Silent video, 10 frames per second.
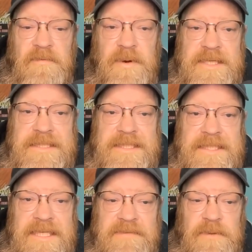for a
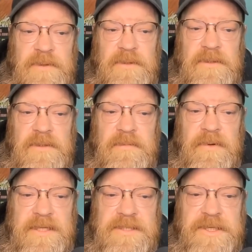successful
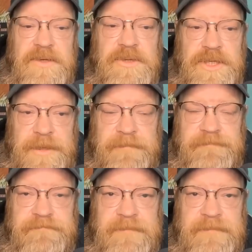prosecution.